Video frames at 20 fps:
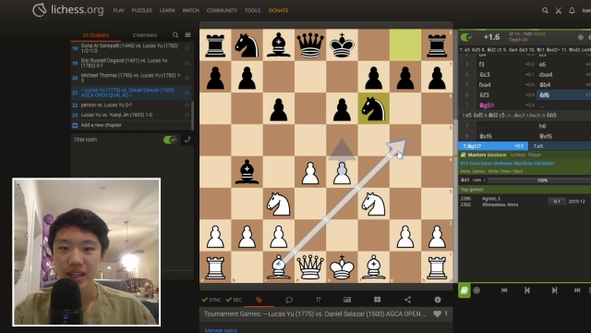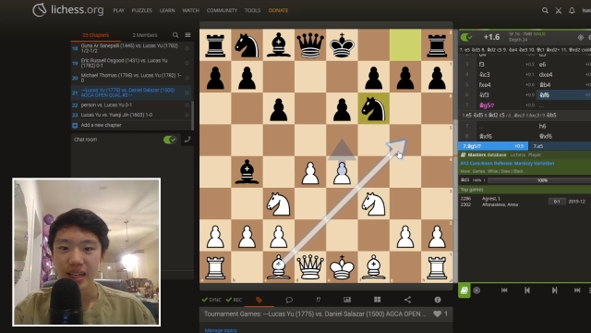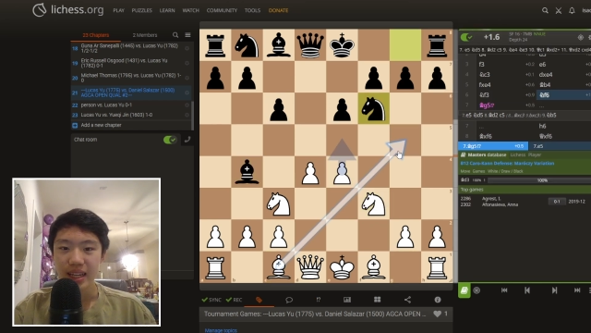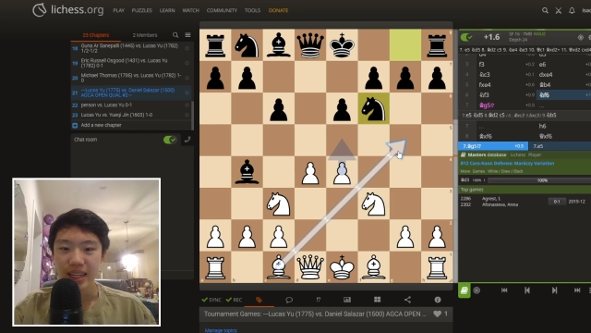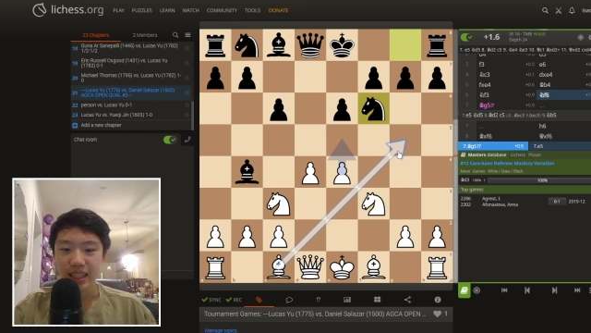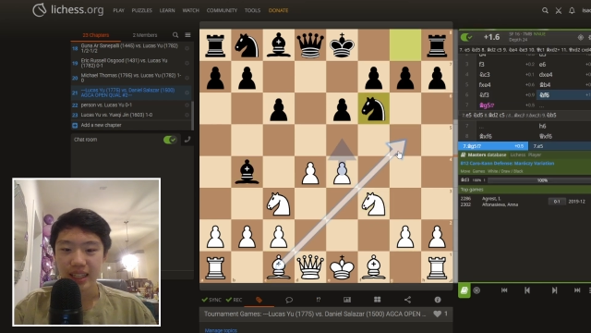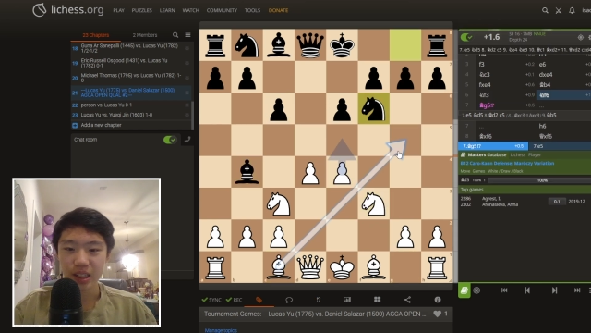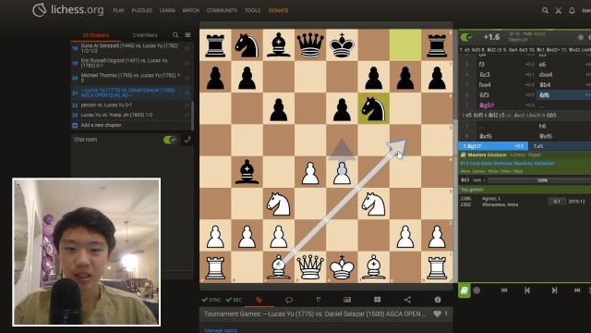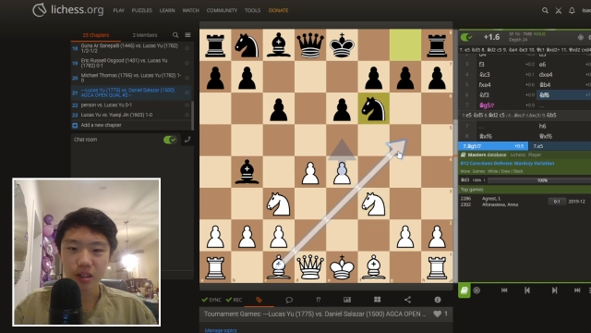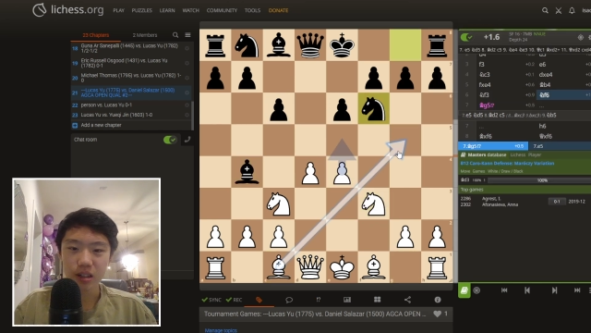
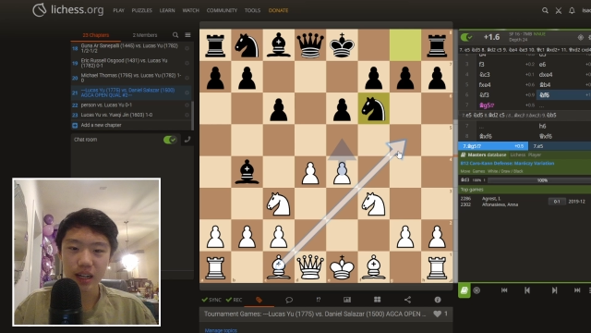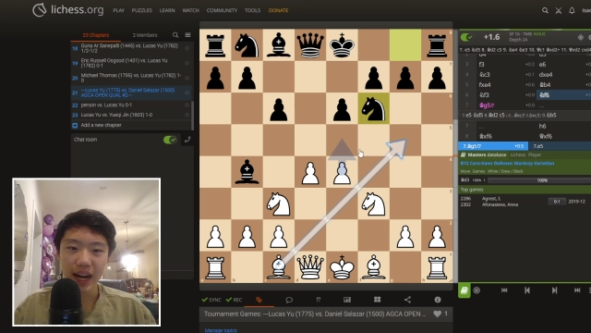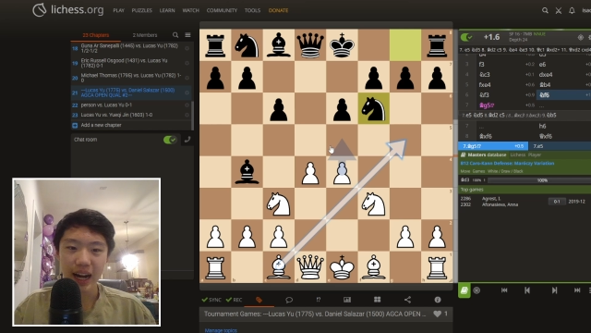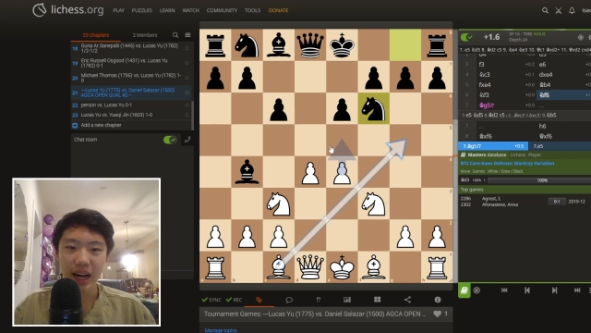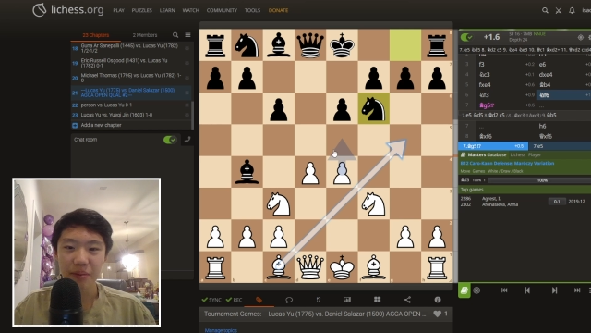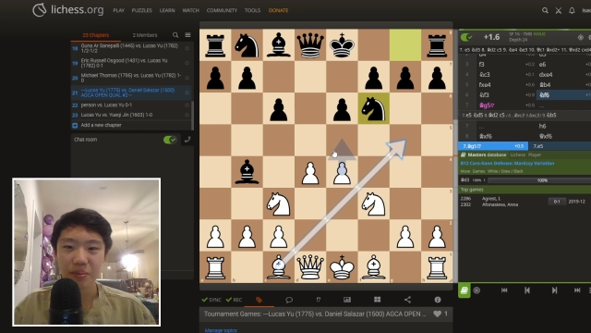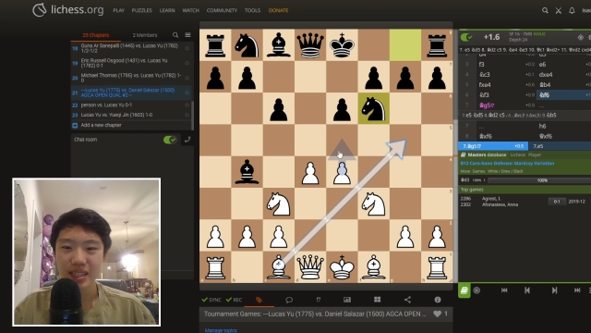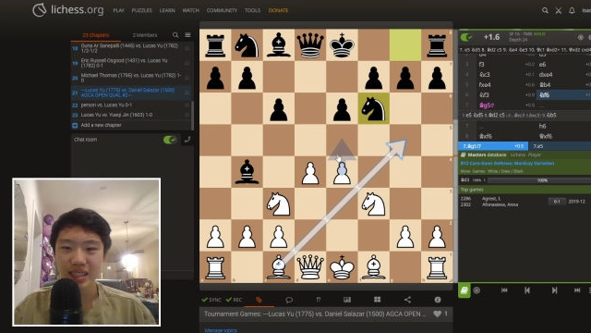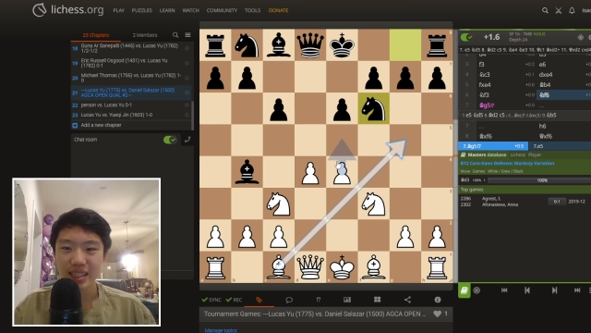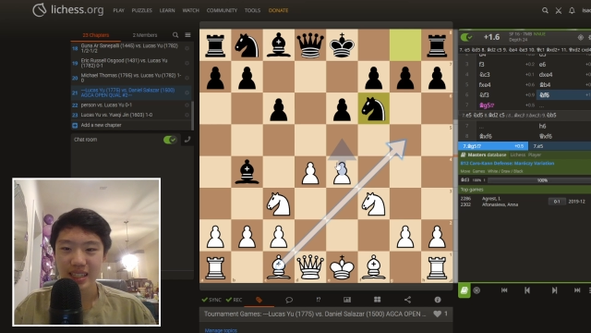Here I
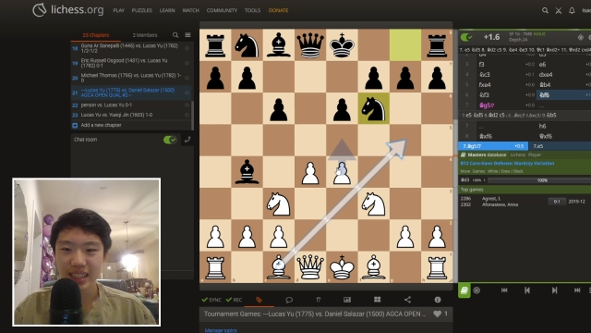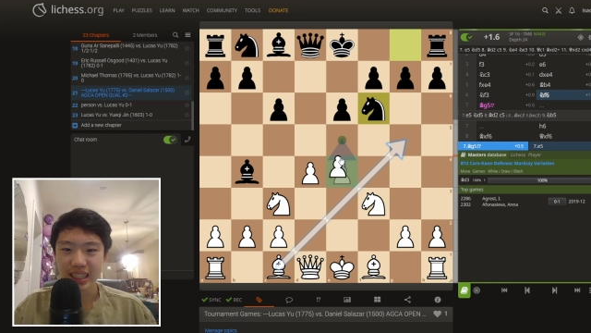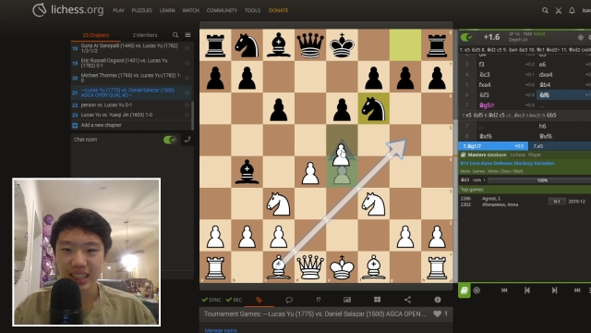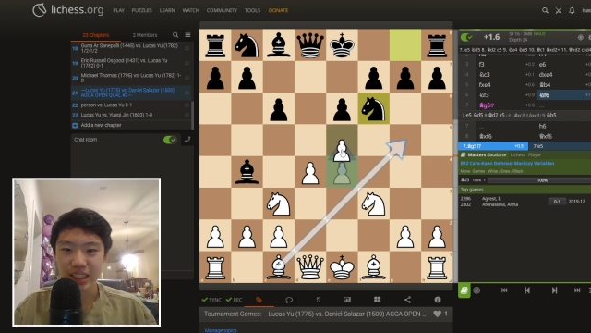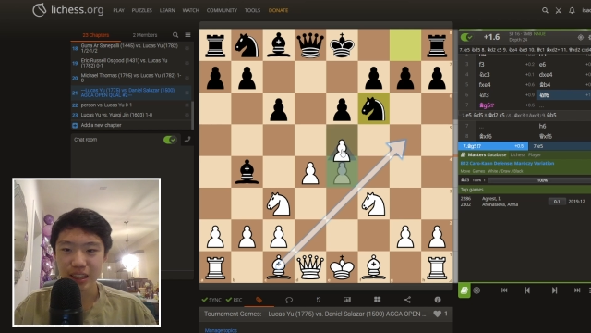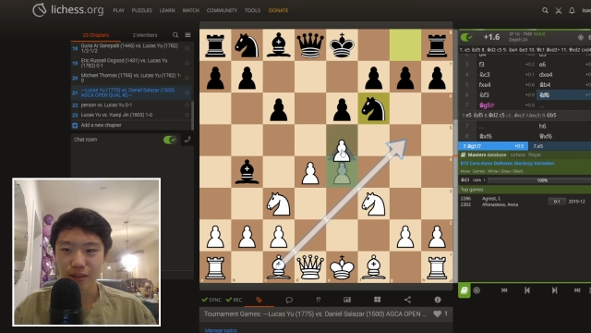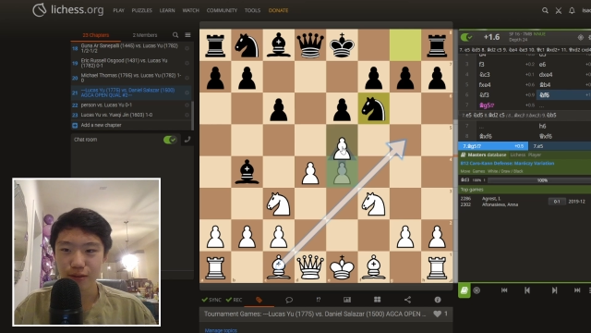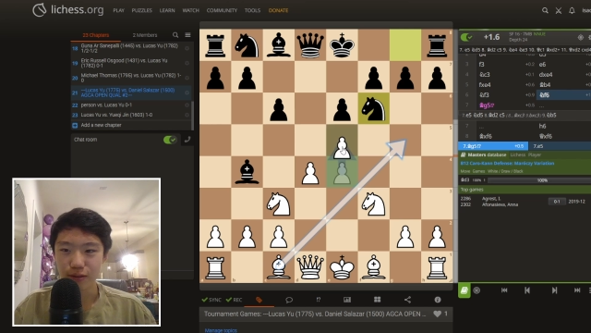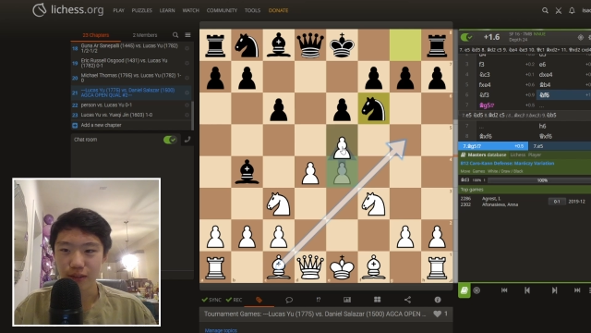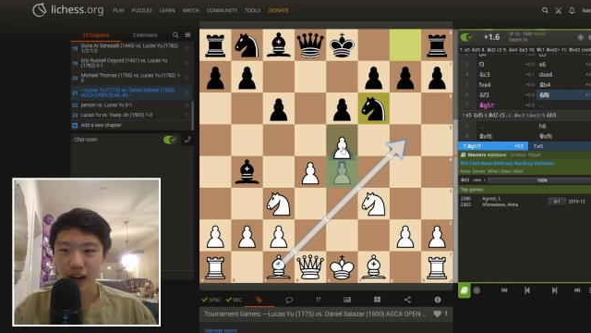missed
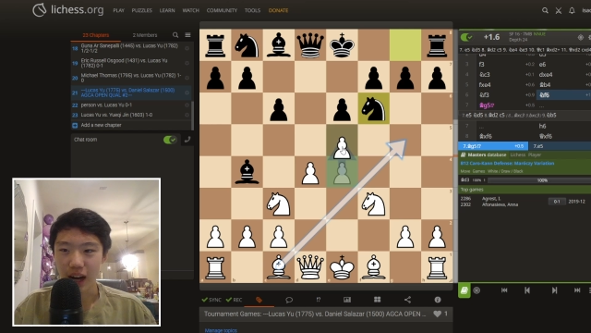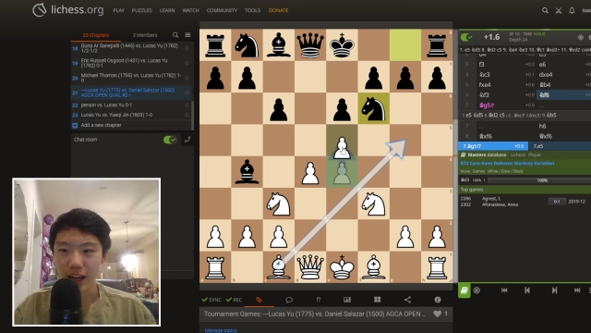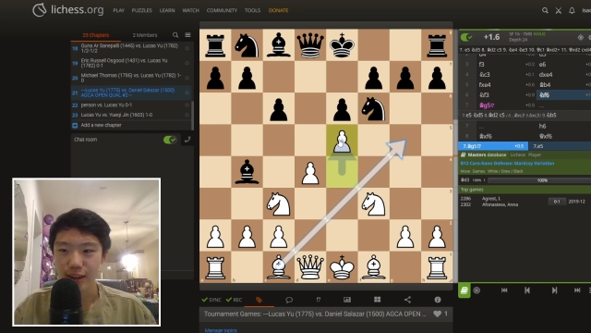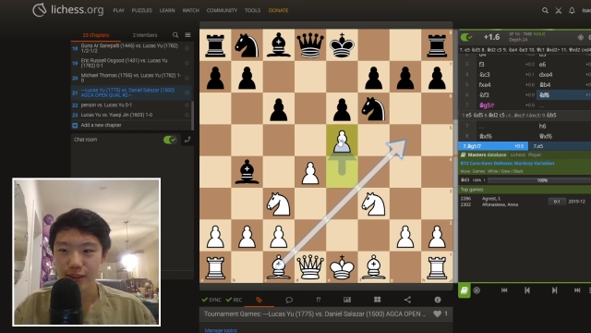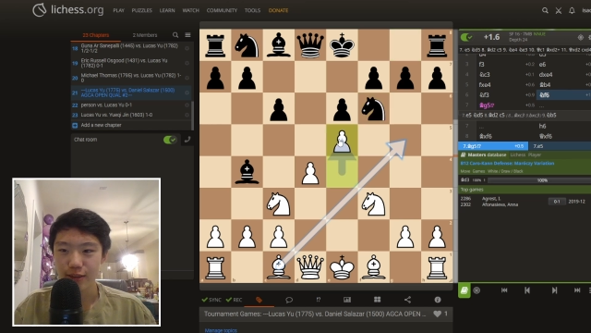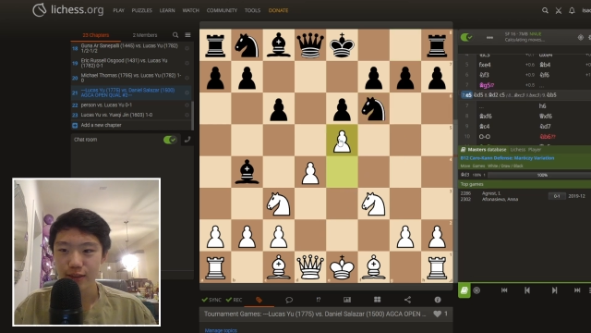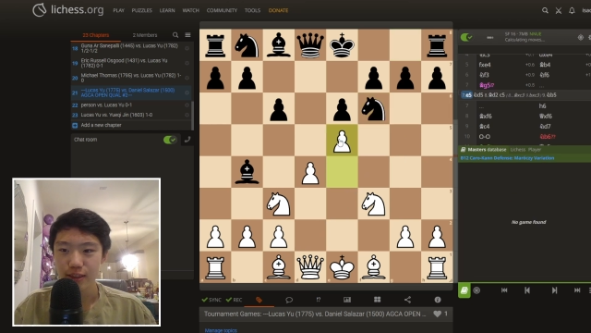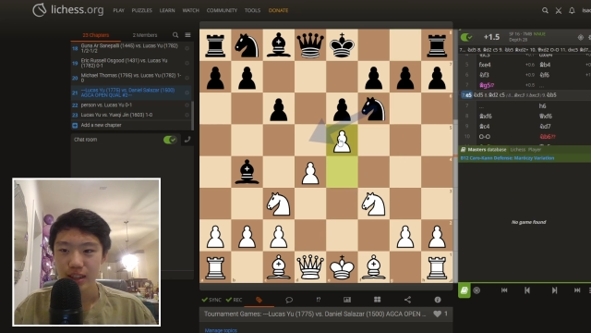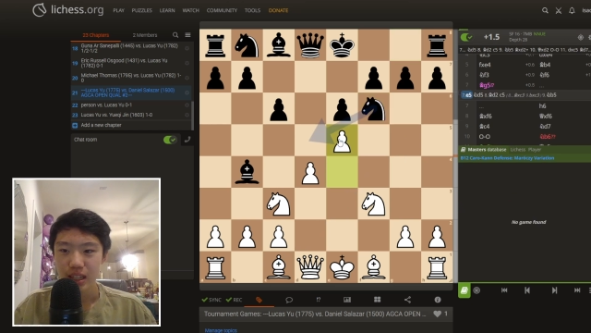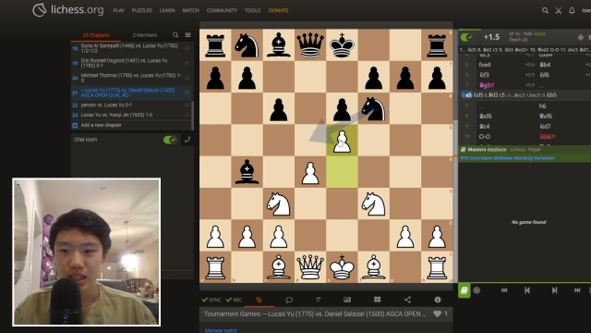
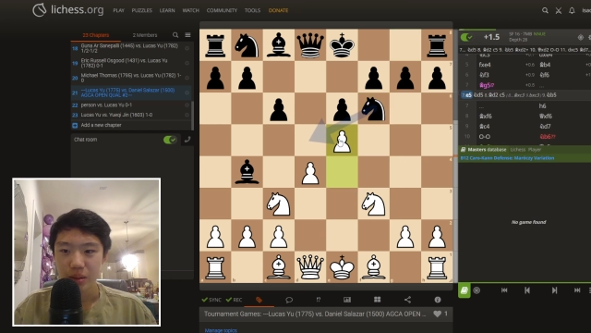e5